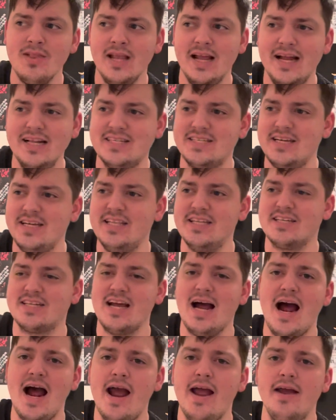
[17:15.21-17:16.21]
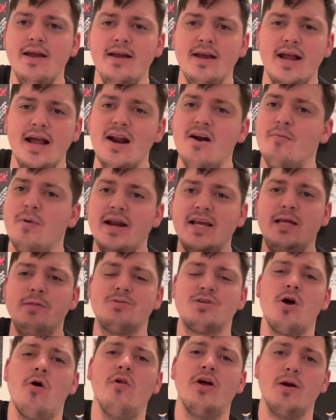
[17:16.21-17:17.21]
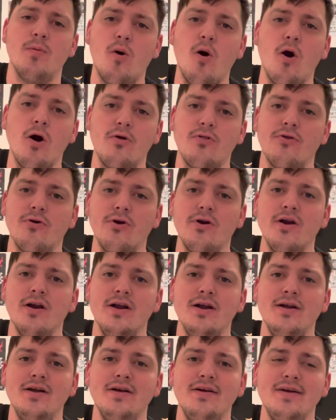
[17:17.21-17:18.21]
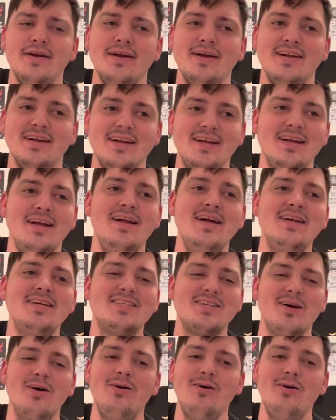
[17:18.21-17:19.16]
and see this guy and everybody keeps calling him Arthur. So,